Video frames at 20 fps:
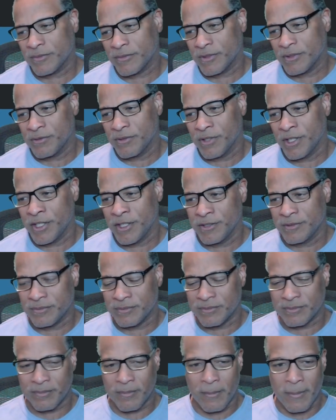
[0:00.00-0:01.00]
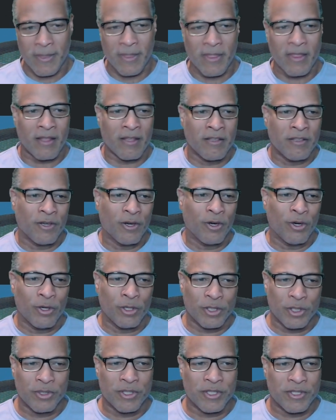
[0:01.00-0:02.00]
right?
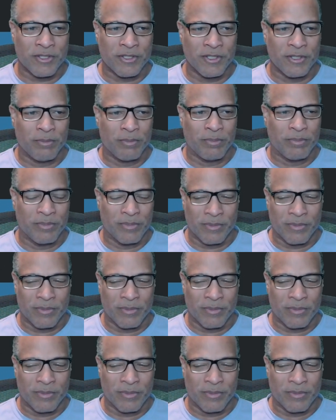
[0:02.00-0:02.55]
All USD